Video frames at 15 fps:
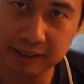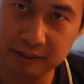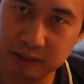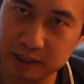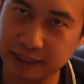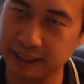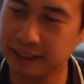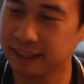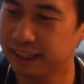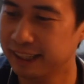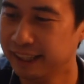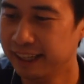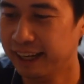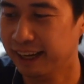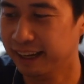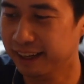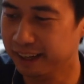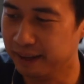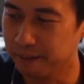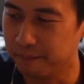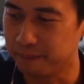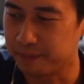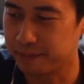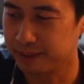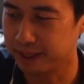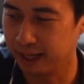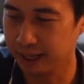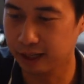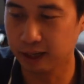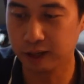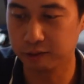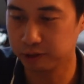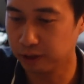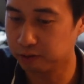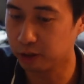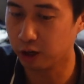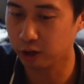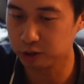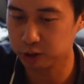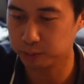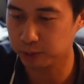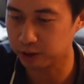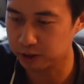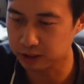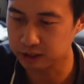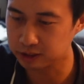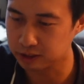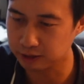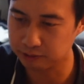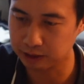and everything. And if you have a house party and stuff,